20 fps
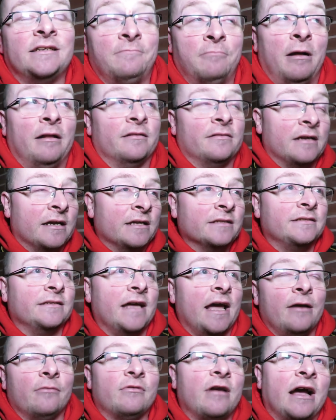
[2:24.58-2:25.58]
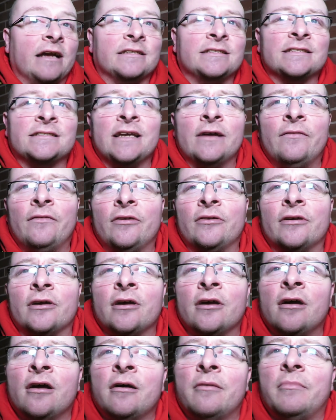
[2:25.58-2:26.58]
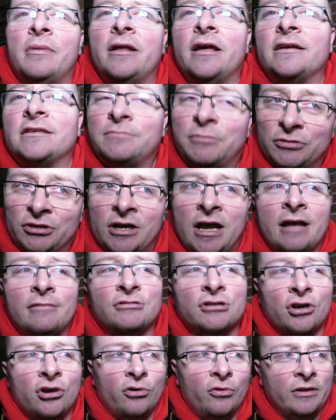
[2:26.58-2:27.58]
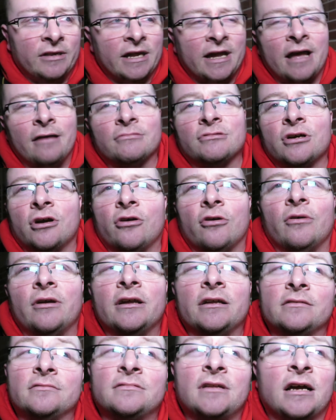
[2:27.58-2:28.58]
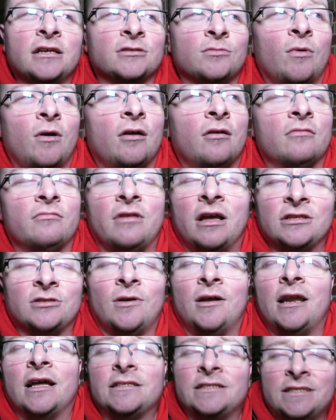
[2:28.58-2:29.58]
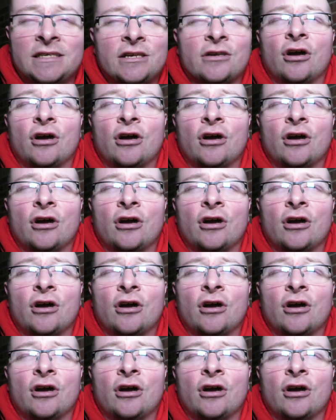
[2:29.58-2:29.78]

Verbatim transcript: well, today it was 97 minutes, but they kept on going, and that's what I like to see.